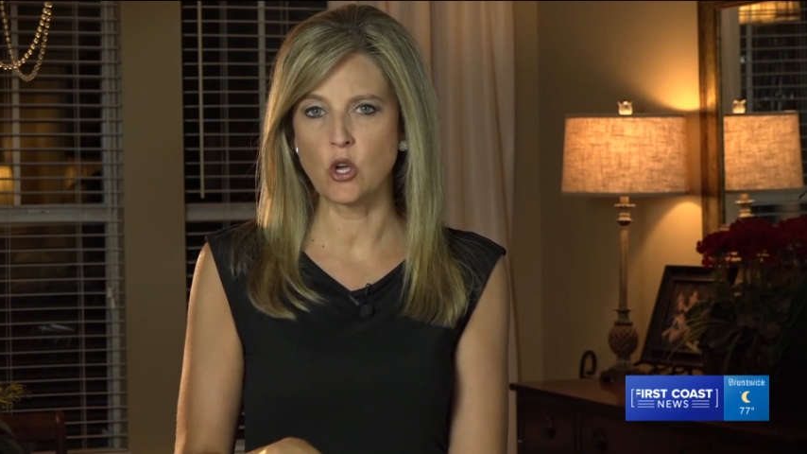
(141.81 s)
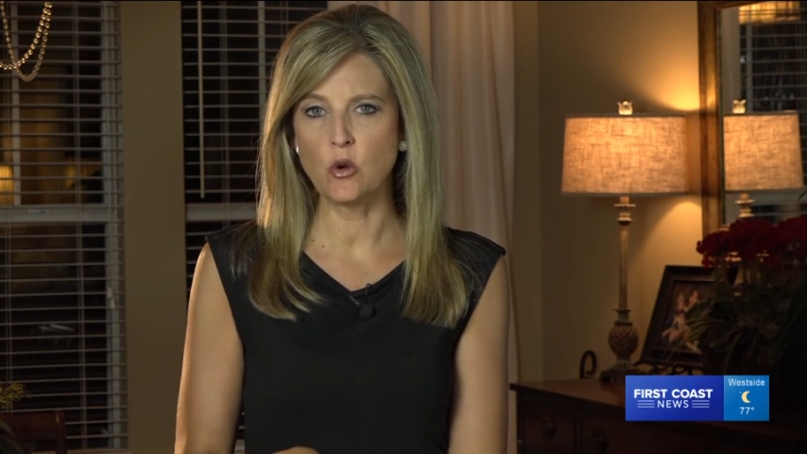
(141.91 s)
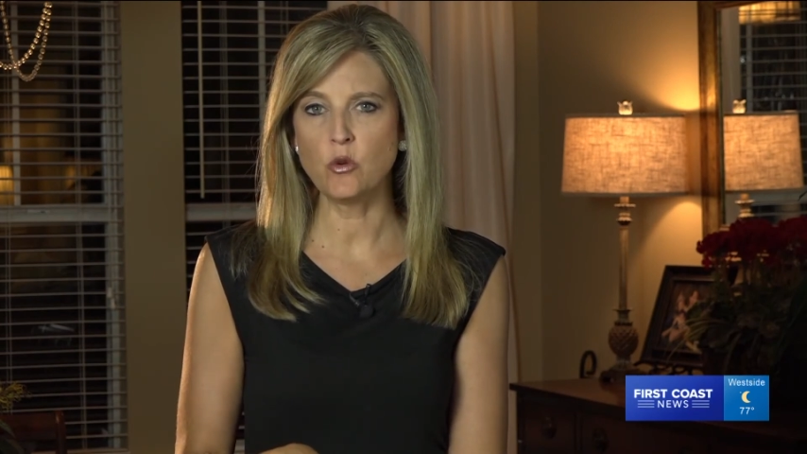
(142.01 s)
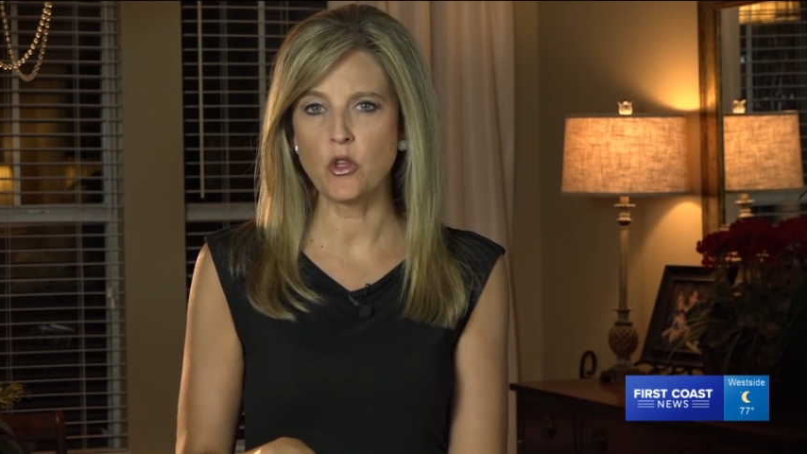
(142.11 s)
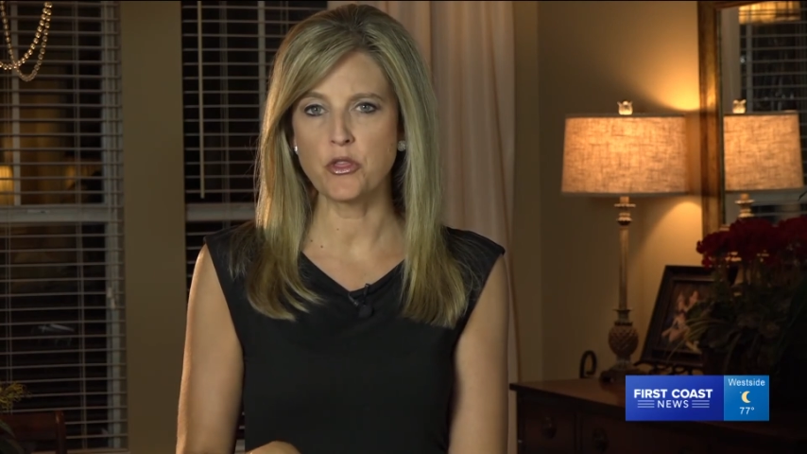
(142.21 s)

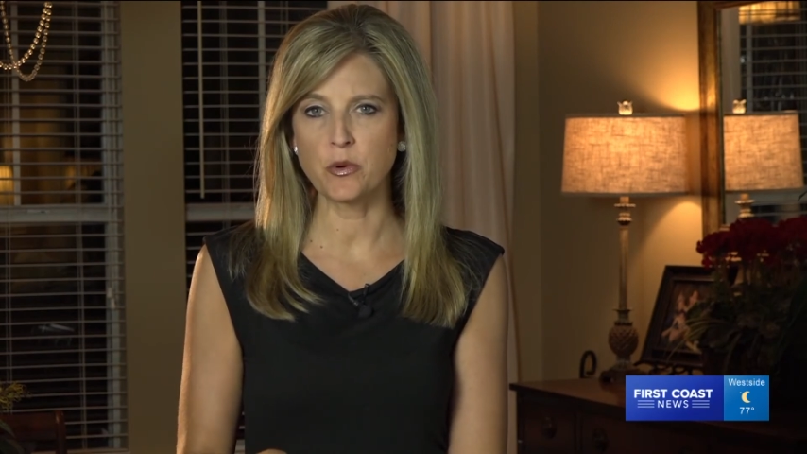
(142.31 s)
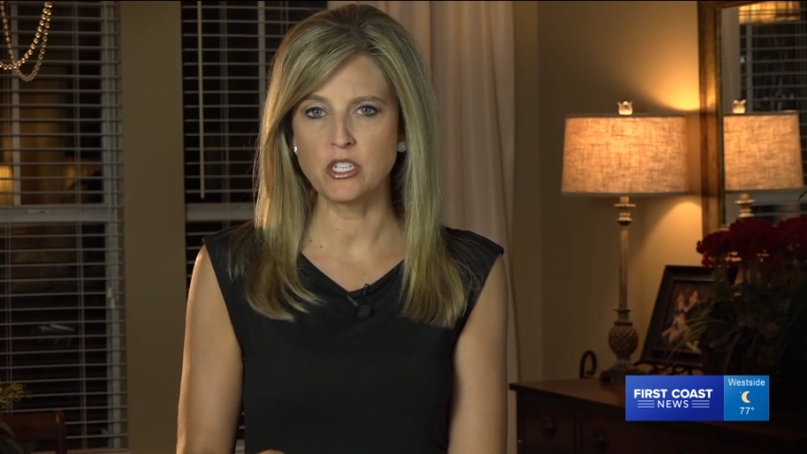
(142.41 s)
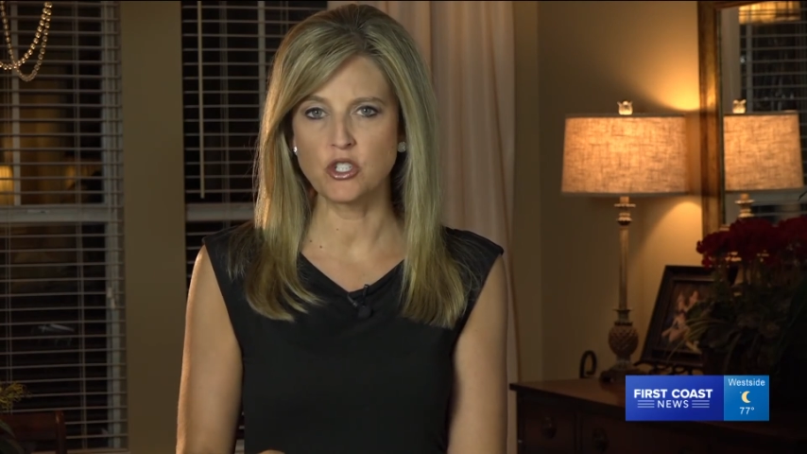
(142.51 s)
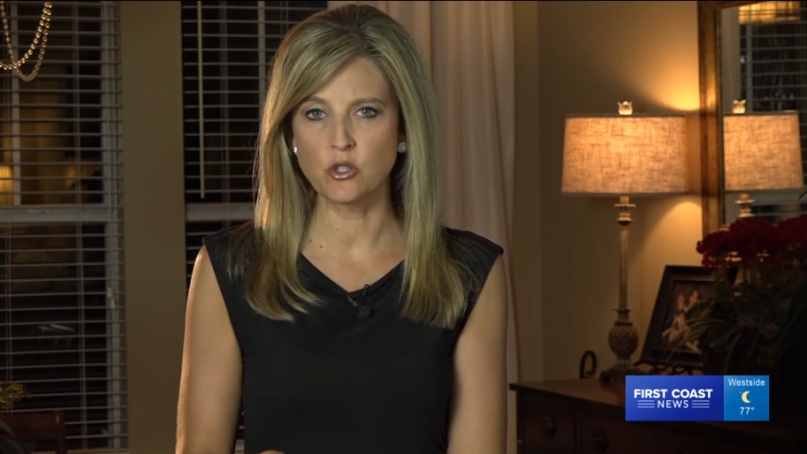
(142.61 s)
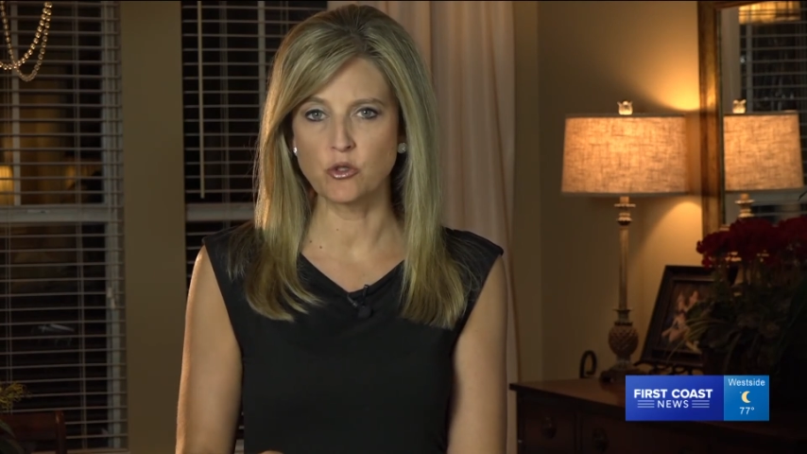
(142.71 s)
own 3
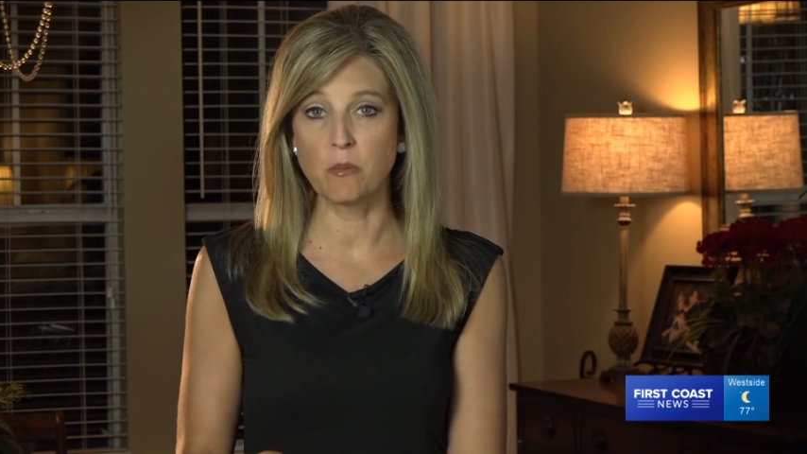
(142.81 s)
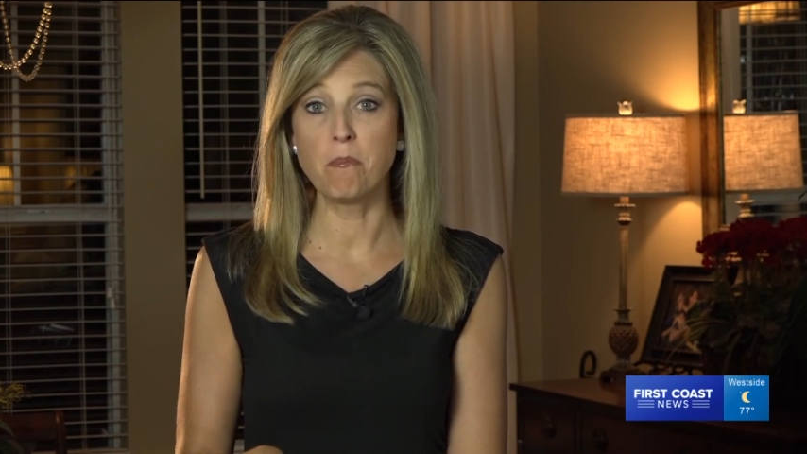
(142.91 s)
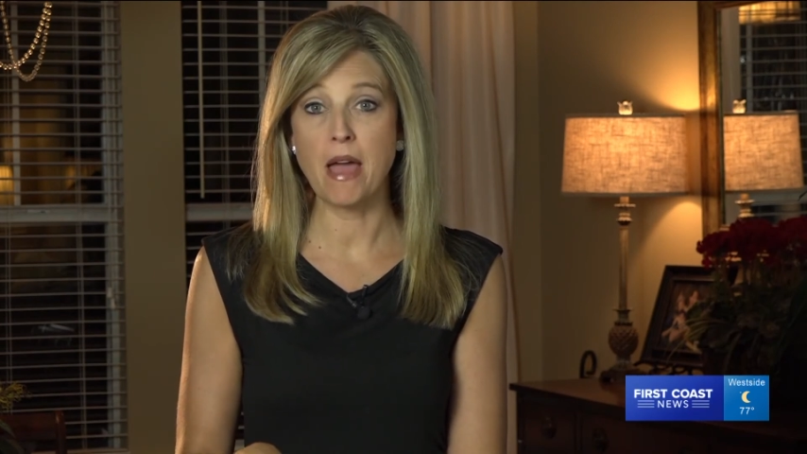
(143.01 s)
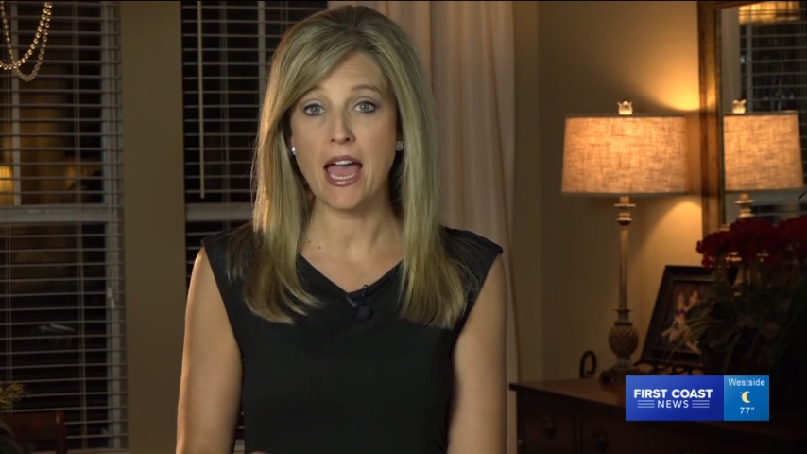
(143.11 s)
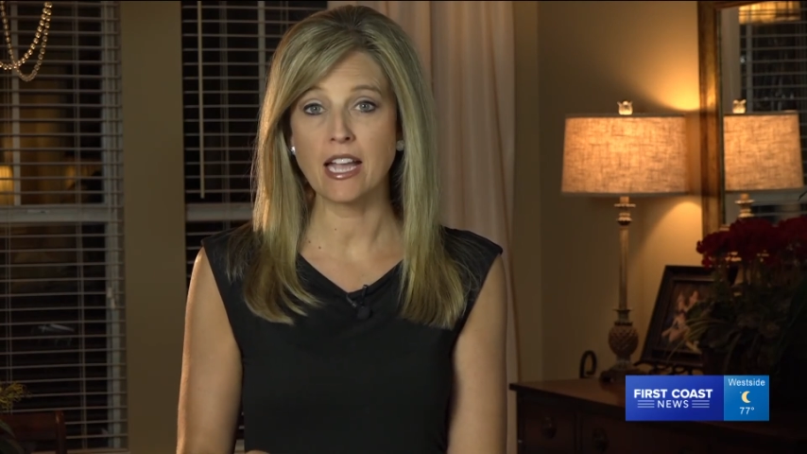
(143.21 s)
children
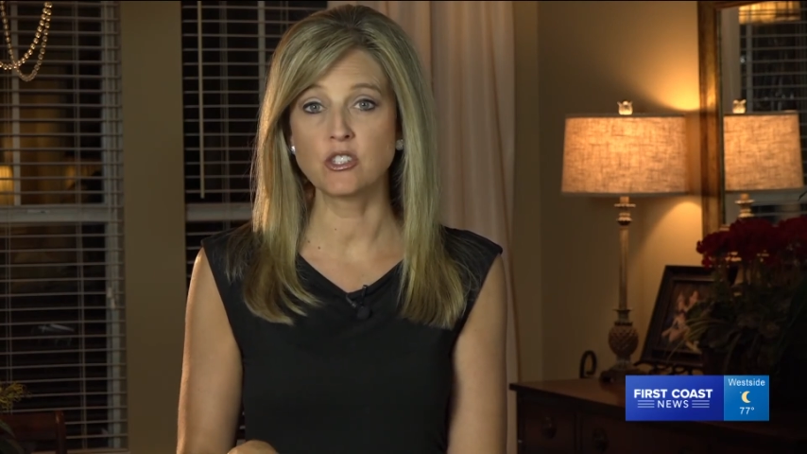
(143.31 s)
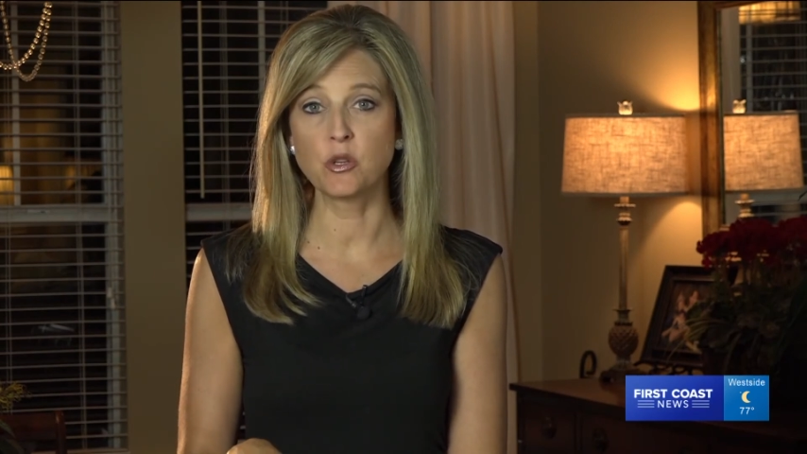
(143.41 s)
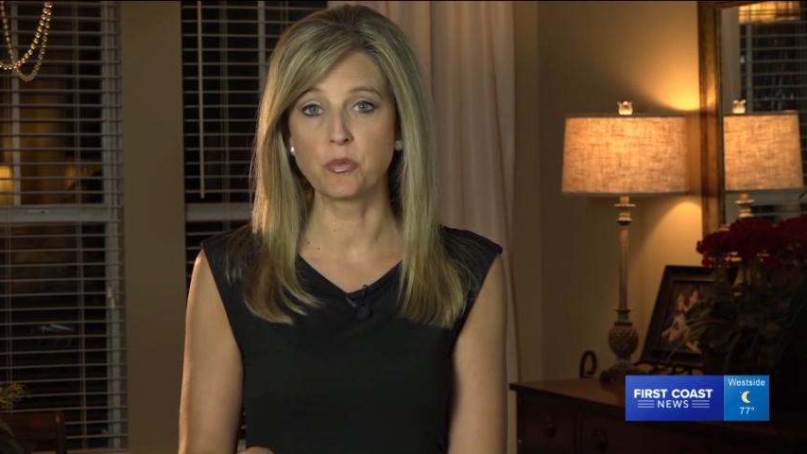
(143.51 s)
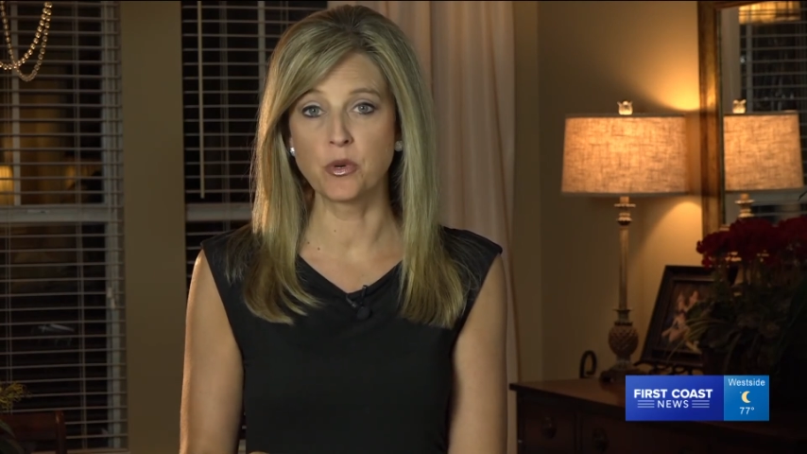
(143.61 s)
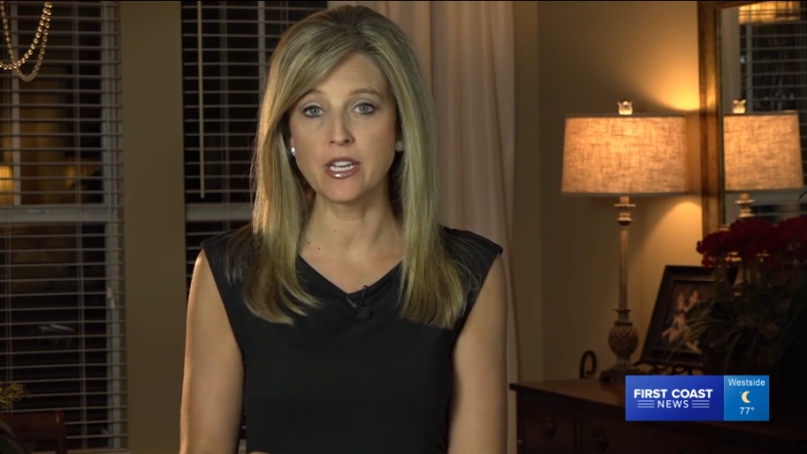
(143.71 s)
back
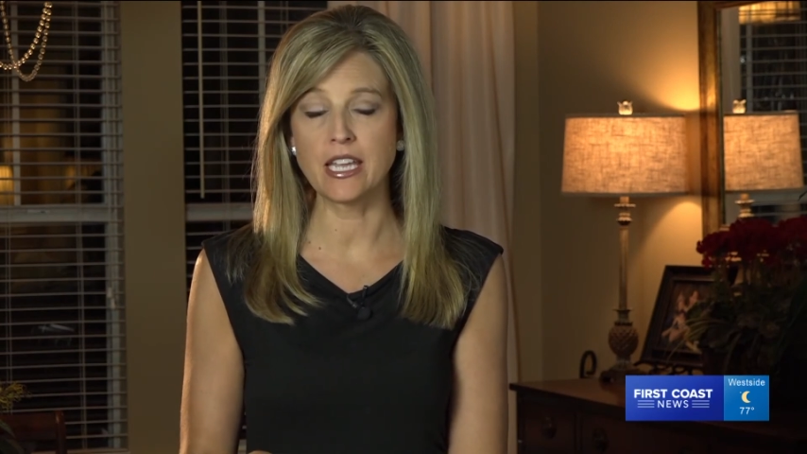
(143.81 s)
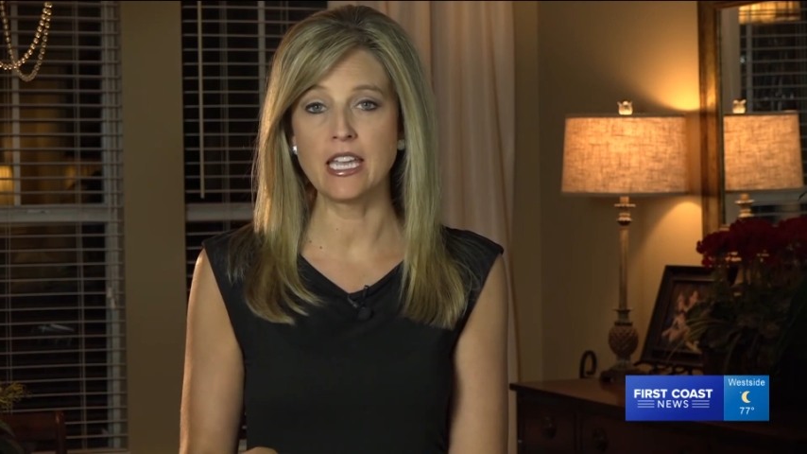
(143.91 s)
to brick